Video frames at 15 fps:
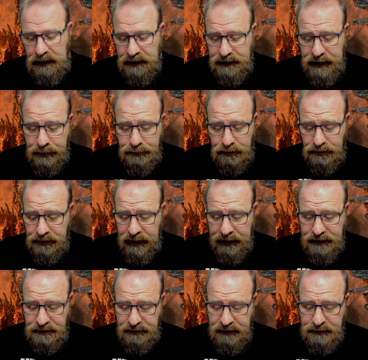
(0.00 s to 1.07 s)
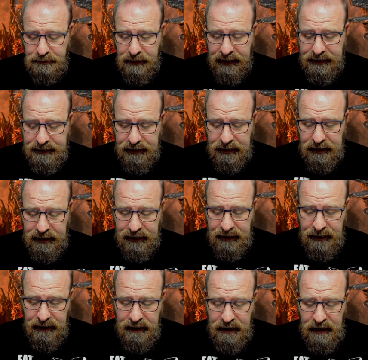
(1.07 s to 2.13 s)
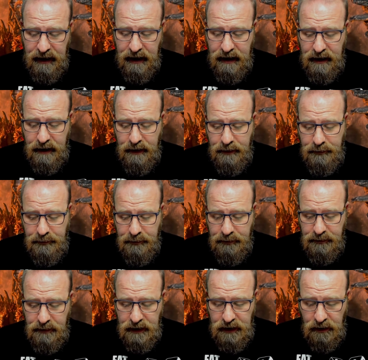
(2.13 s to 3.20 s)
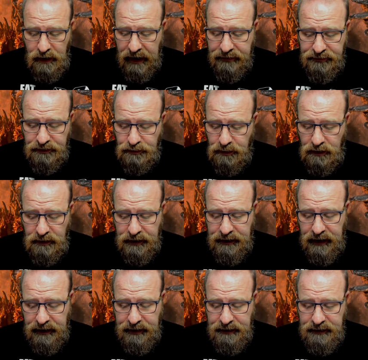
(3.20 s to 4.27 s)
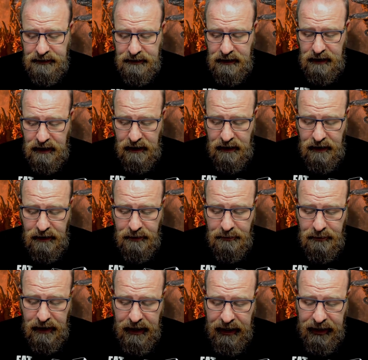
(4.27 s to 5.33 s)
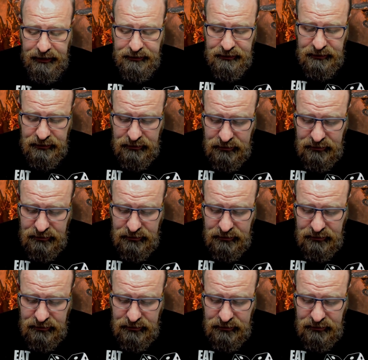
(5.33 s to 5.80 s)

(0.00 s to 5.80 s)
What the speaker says: Temporal Nature is basically you have to roll a dice at